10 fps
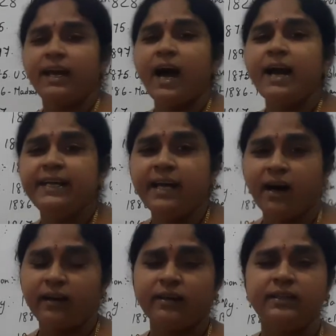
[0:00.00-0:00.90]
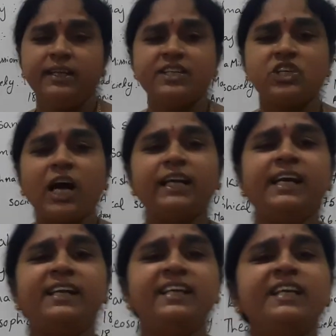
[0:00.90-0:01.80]
Adyar, they
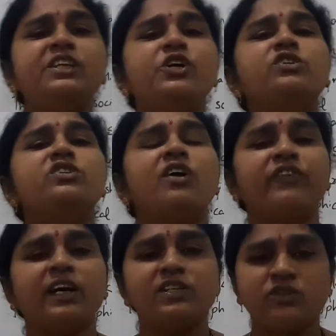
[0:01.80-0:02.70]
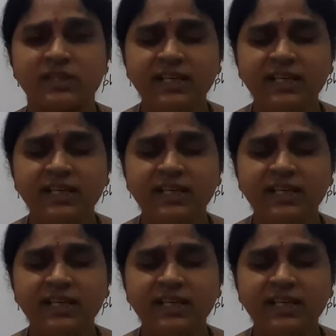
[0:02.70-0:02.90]
started the Theosophical Society.